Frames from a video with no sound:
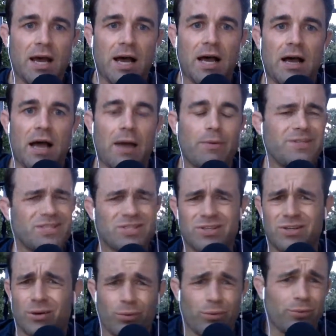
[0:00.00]
I would just
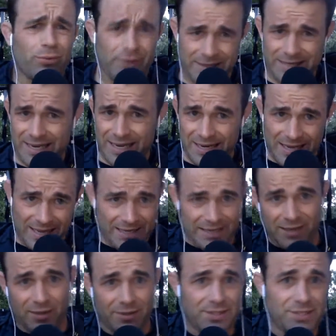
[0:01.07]
go through the day-to-day
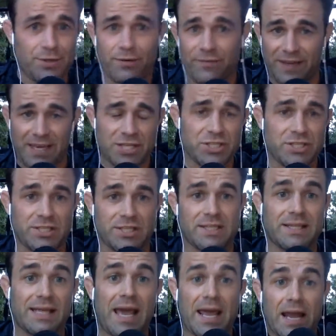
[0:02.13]
getting all these notifications, things
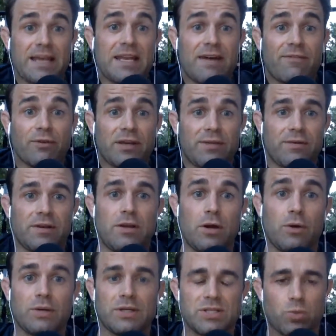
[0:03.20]
like that, and I never even
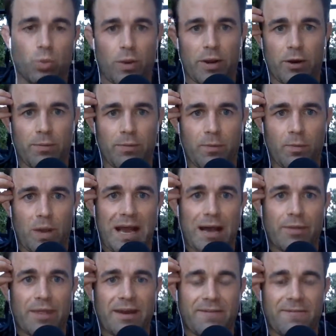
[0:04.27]
noticed
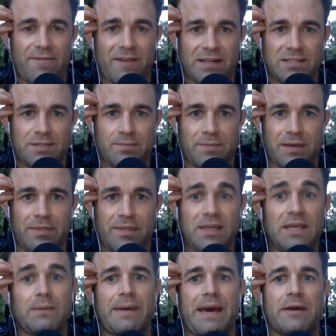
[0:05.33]
how that affected my
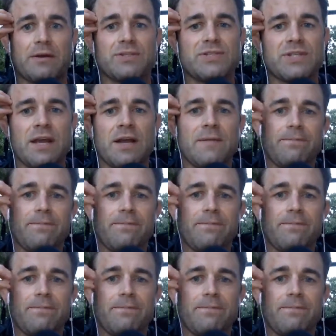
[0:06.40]
thinking patterns.